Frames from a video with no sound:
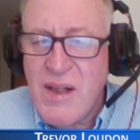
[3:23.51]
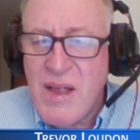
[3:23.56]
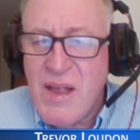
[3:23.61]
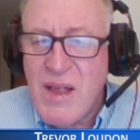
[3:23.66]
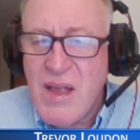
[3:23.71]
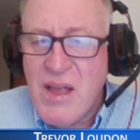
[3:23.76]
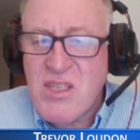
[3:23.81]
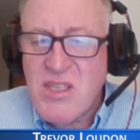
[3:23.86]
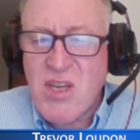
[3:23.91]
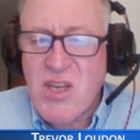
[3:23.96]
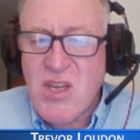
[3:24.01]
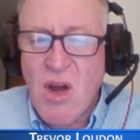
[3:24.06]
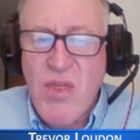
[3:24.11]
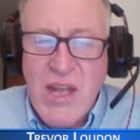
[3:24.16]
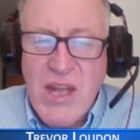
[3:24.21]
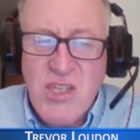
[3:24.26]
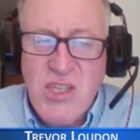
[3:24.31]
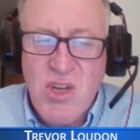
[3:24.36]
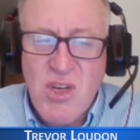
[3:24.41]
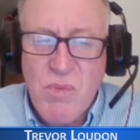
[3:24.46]
So that
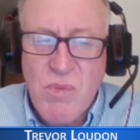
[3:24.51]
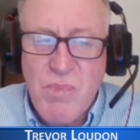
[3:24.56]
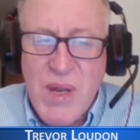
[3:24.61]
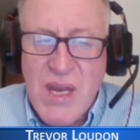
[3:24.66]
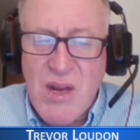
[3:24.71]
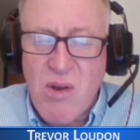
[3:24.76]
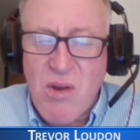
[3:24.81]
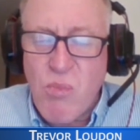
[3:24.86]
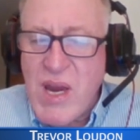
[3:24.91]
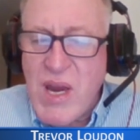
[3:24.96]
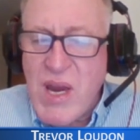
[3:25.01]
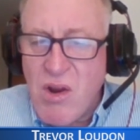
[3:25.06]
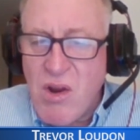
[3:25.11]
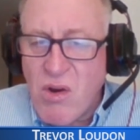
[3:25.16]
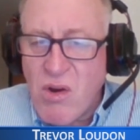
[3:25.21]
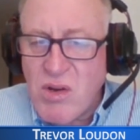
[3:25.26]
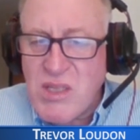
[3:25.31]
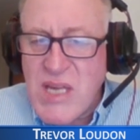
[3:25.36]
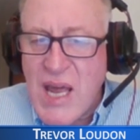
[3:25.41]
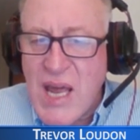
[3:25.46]
should be
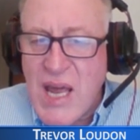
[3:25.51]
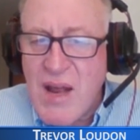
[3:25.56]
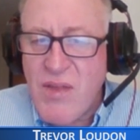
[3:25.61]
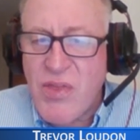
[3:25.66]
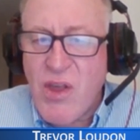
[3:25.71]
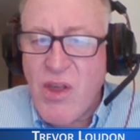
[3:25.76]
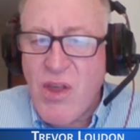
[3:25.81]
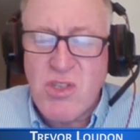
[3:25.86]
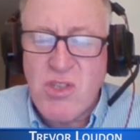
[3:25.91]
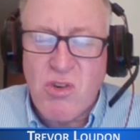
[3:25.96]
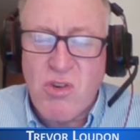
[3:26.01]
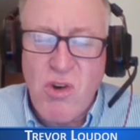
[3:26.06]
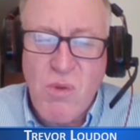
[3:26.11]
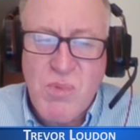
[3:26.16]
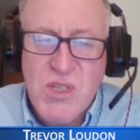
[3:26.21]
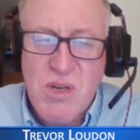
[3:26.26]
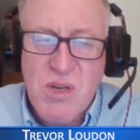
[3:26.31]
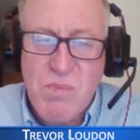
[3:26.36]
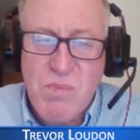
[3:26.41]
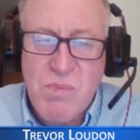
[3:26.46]
re-looked at. Those groups
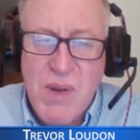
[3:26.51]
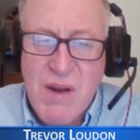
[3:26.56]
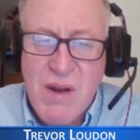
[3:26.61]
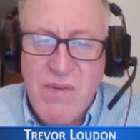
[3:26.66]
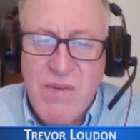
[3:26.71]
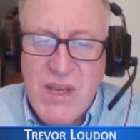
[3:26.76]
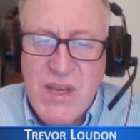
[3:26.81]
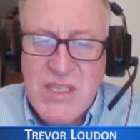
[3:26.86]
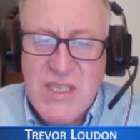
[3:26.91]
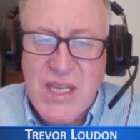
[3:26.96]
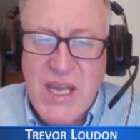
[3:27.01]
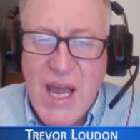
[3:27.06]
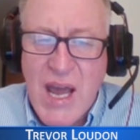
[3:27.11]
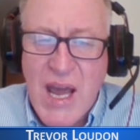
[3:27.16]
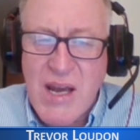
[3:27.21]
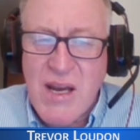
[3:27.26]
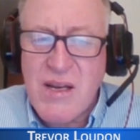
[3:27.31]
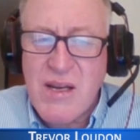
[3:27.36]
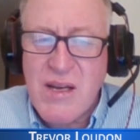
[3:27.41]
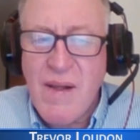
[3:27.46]
should be
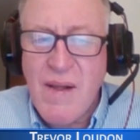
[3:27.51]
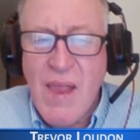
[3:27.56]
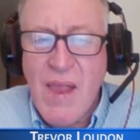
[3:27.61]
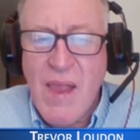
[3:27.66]
investigated.